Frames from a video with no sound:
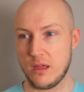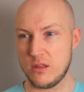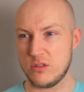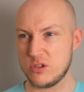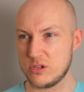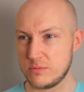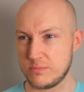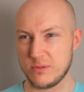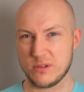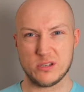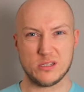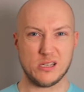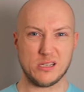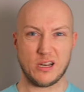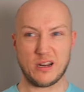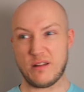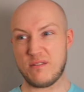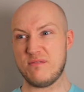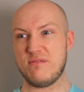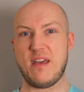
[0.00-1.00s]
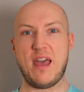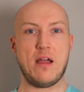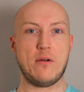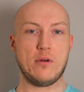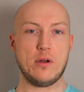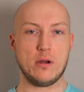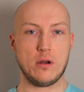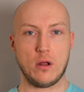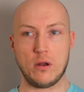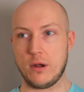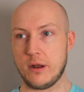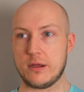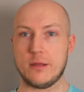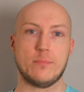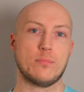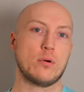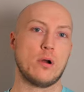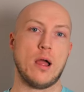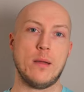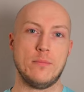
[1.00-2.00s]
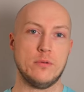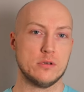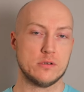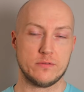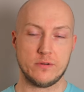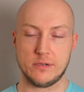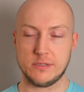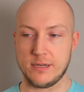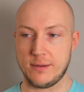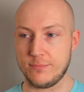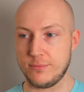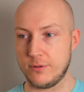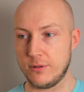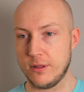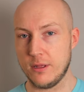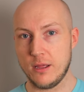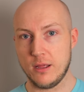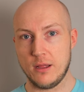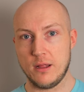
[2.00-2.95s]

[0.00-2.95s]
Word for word: just because it's like a variant on like a Primus, for example.